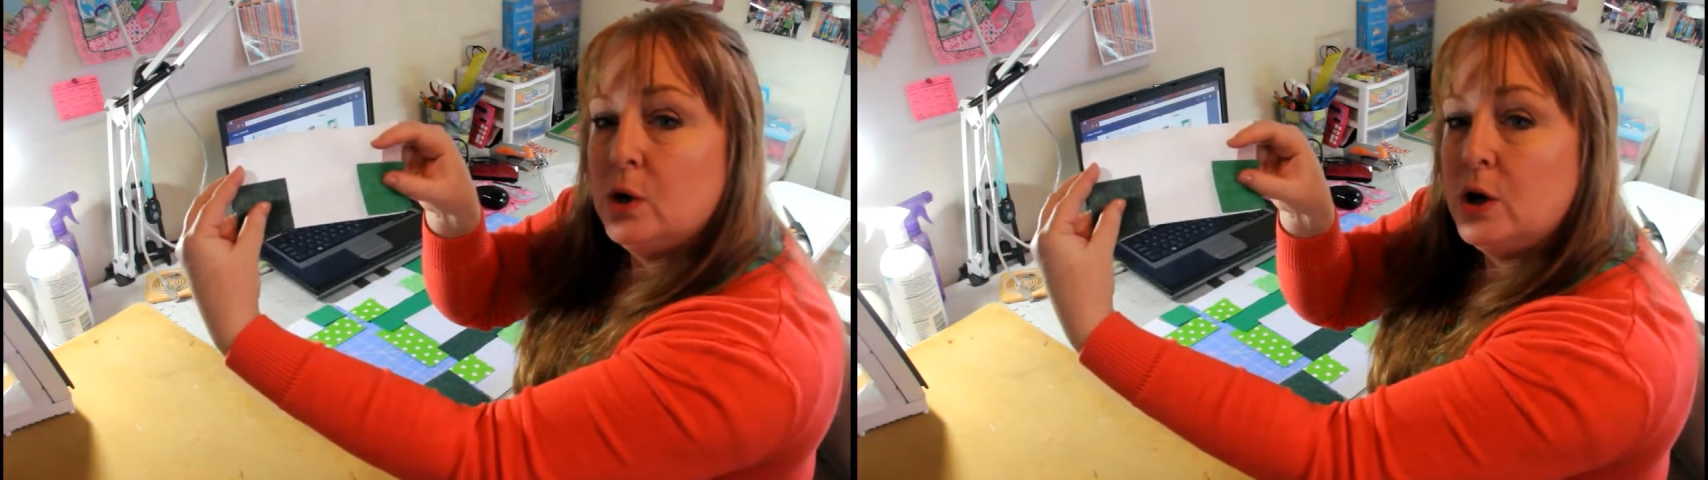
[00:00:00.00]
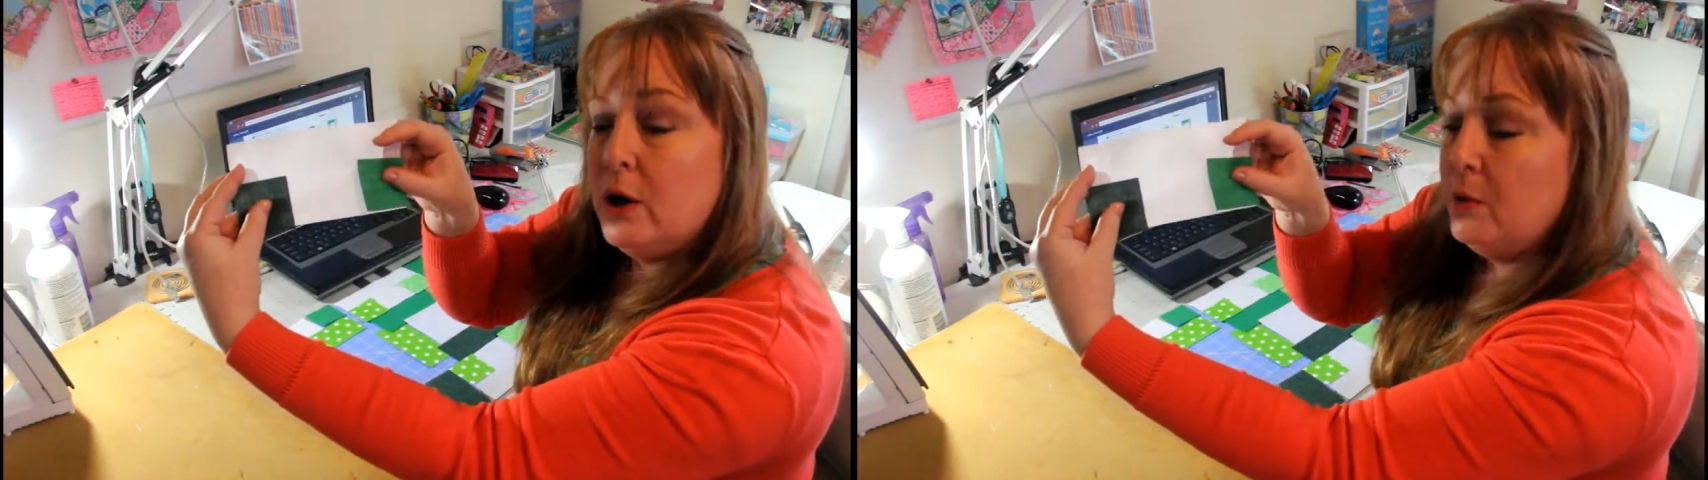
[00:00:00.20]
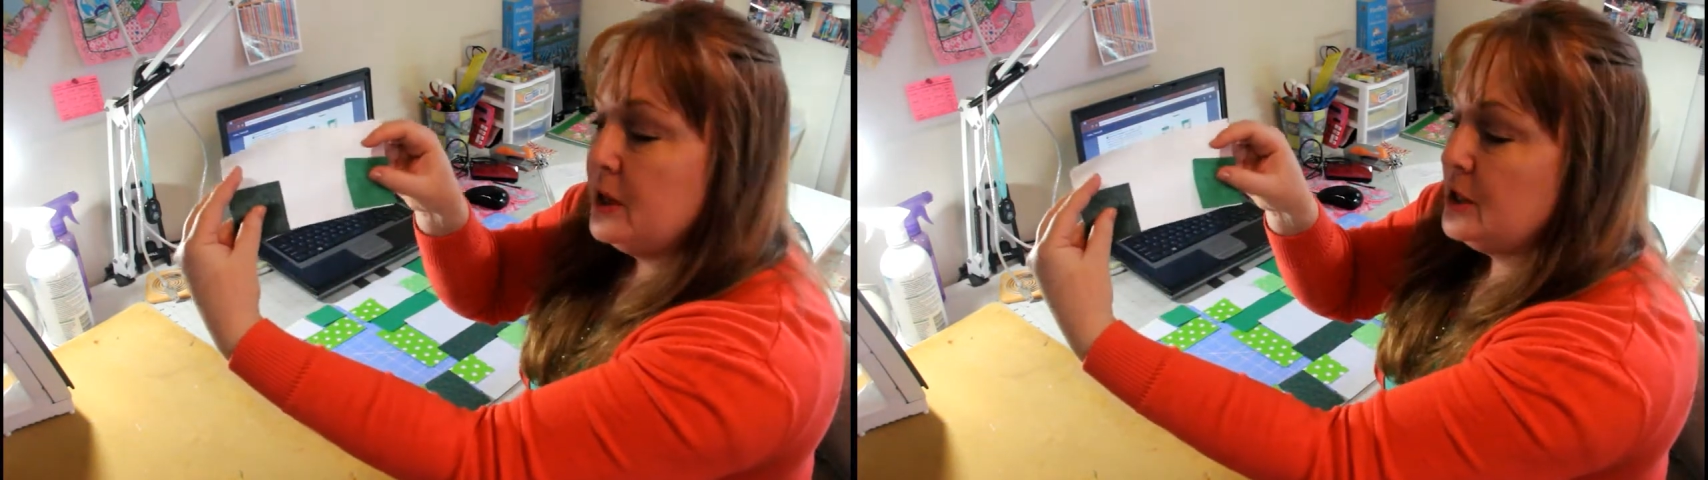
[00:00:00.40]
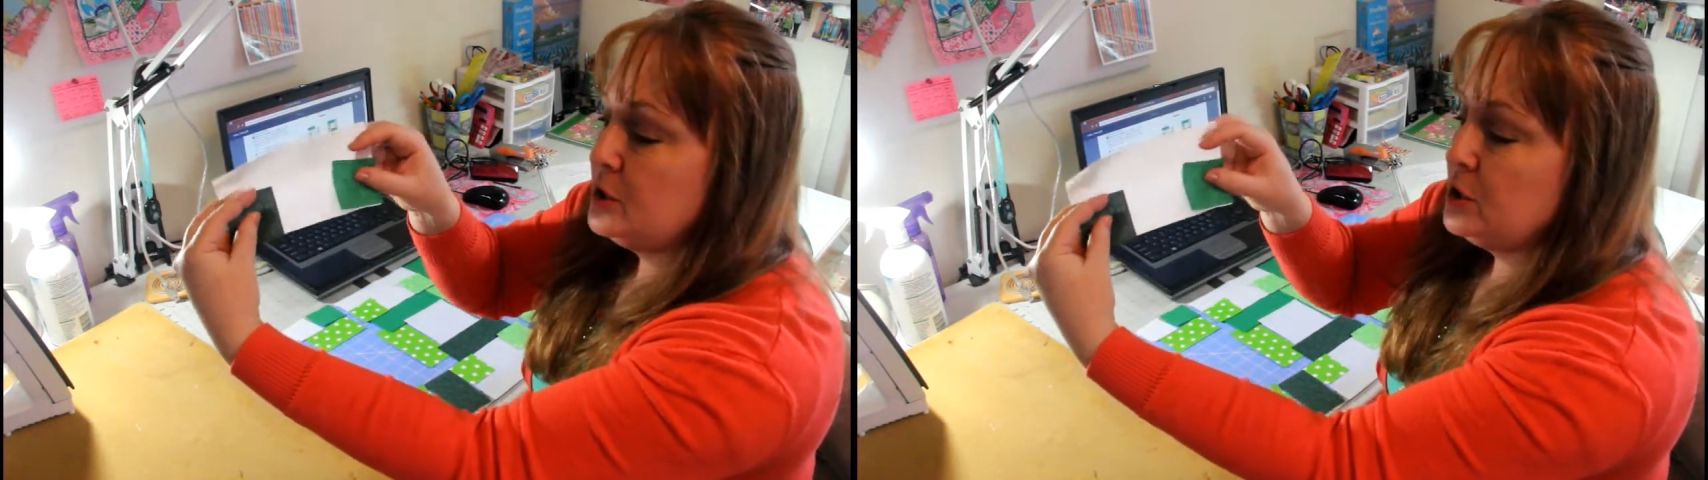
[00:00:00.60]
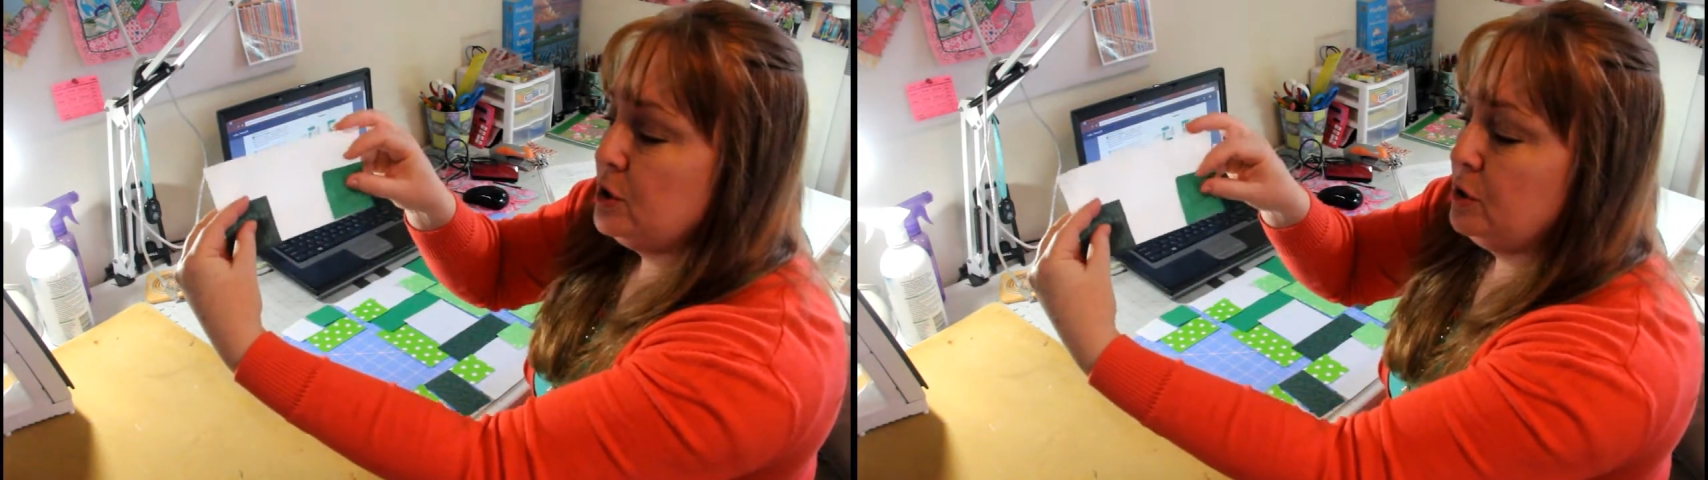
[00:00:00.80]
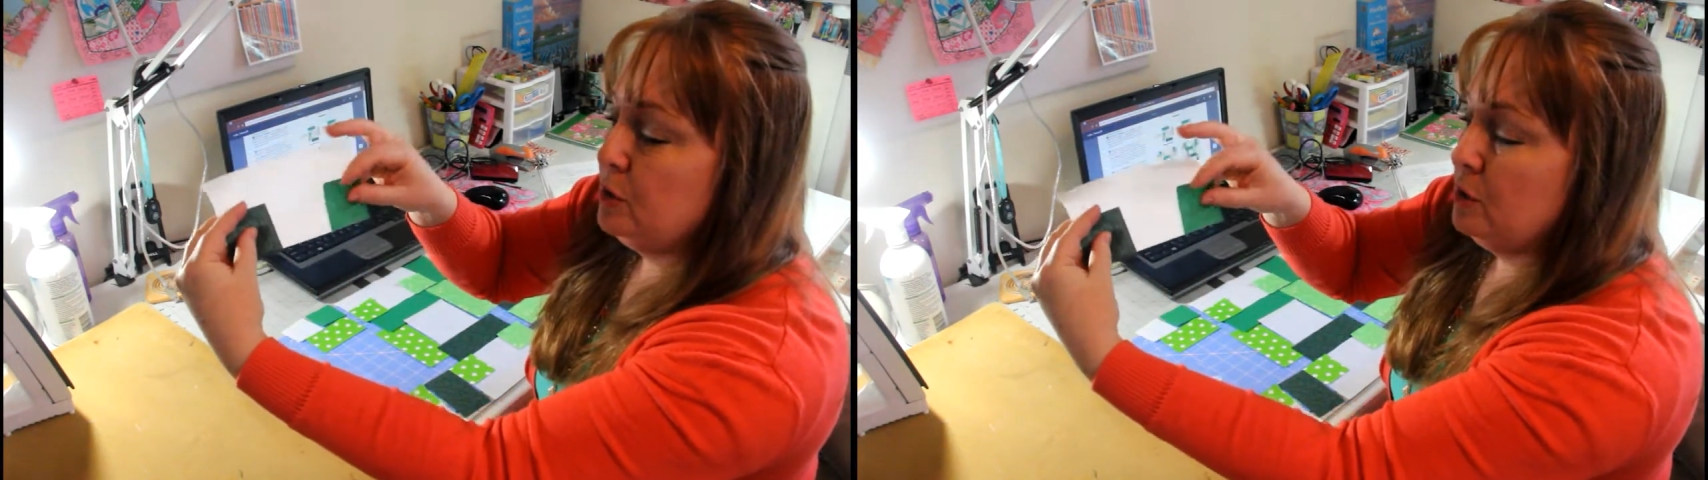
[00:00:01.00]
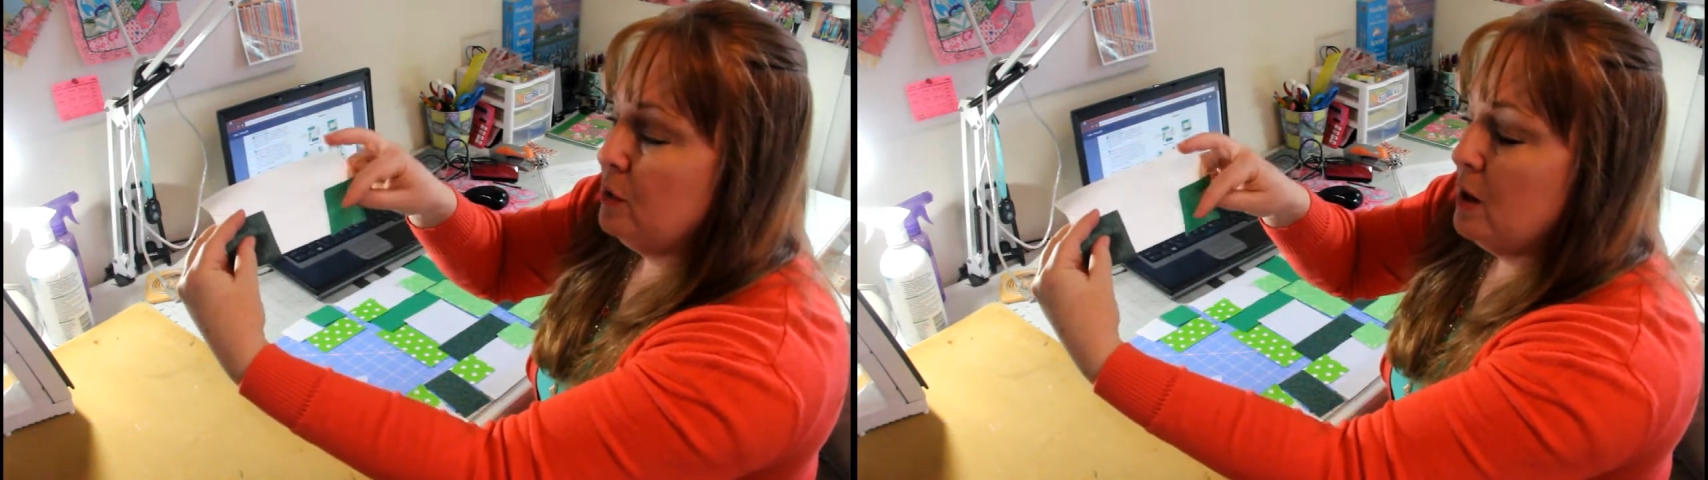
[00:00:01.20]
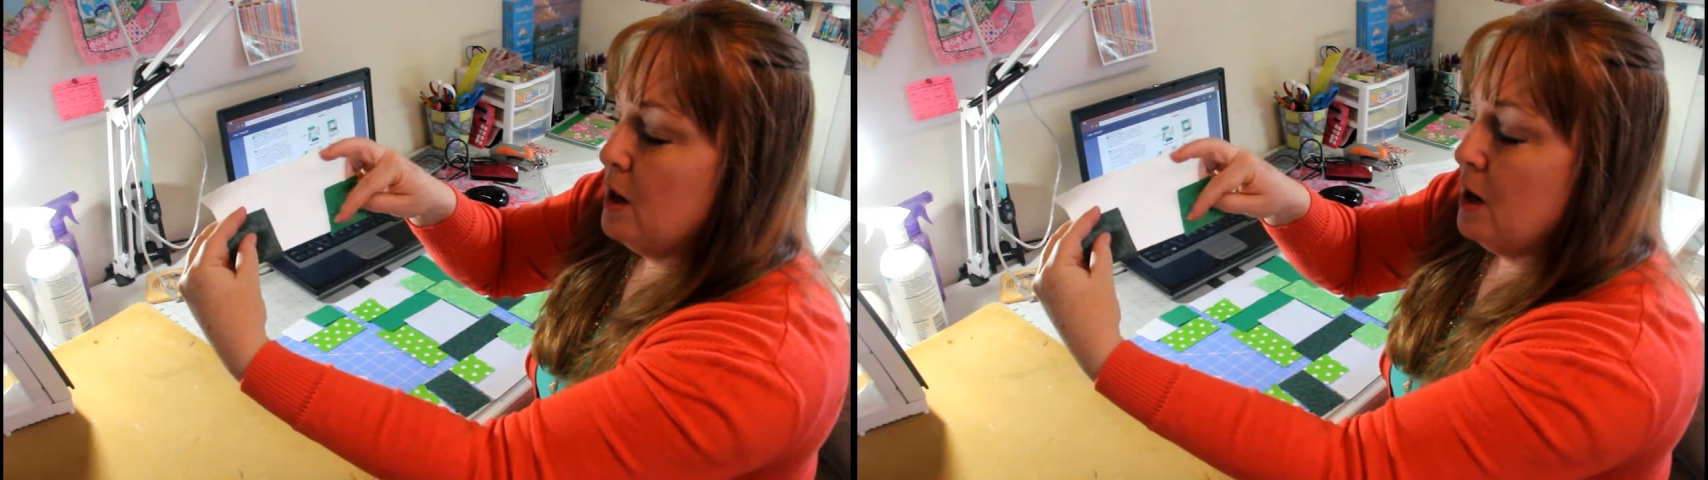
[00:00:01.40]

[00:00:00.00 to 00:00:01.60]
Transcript: are going to